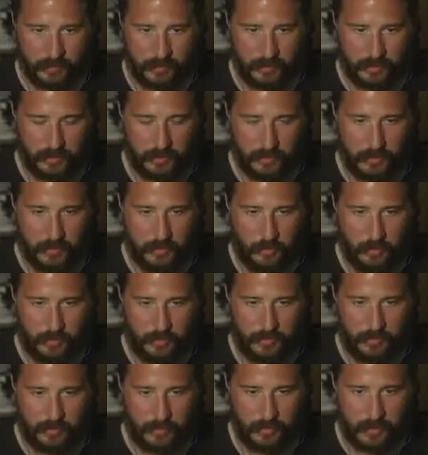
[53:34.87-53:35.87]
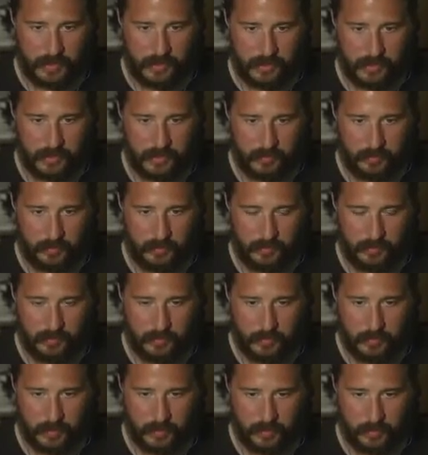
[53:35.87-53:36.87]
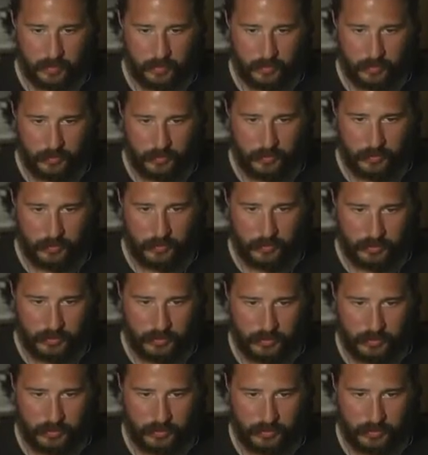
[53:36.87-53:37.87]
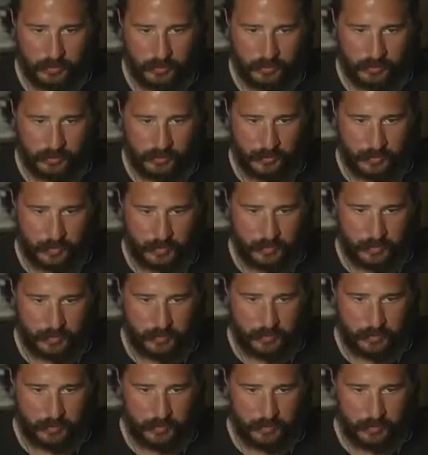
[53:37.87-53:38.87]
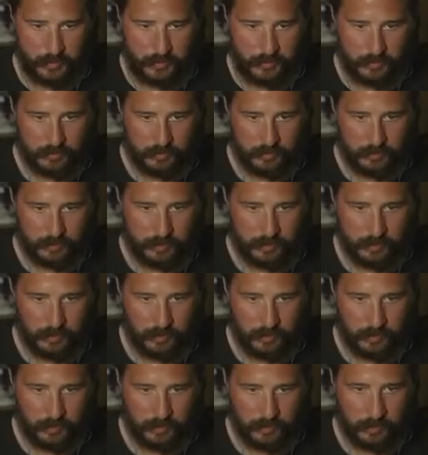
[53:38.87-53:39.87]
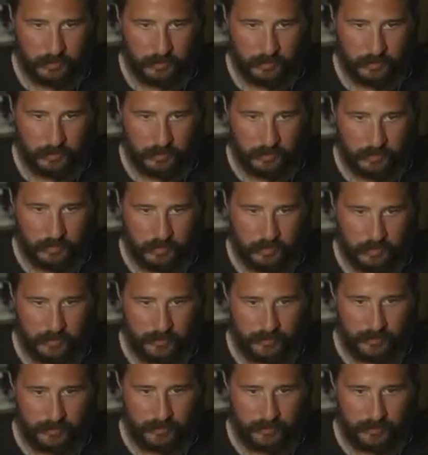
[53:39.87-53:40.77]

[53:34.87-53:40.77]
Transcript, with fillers: a little bit more information than what someone might Google search because sometimes people Google search stuff